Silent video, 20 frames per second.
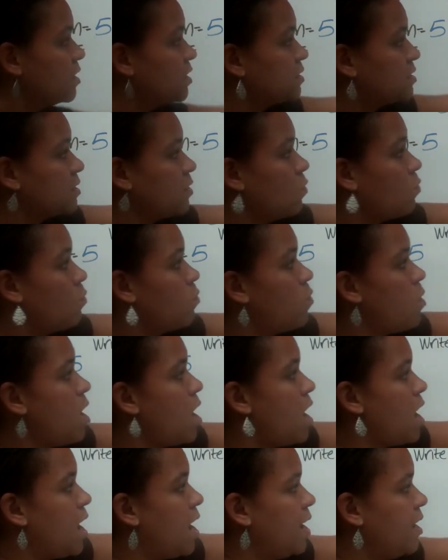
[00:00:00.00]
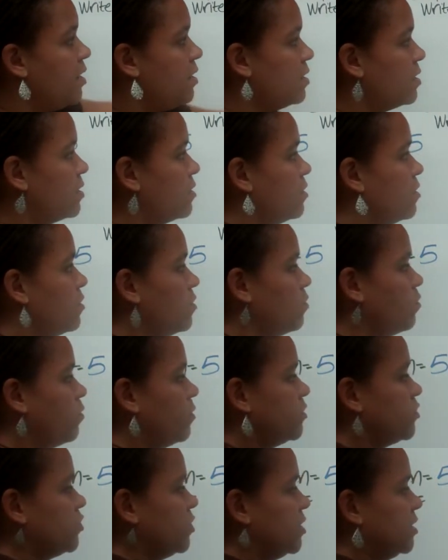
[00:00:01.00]
So y,
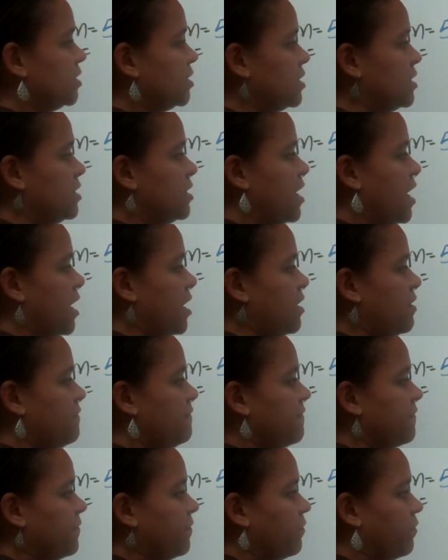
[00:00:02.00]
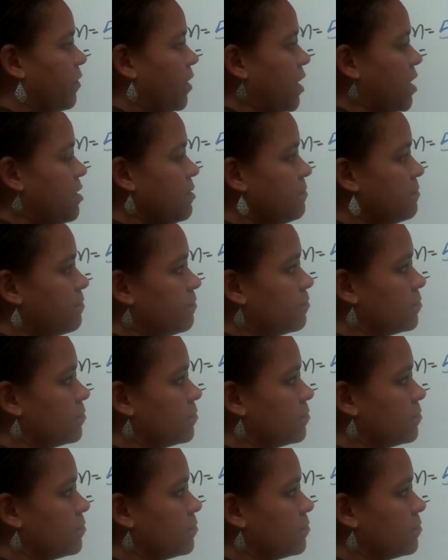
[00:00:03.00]
which is negative 3,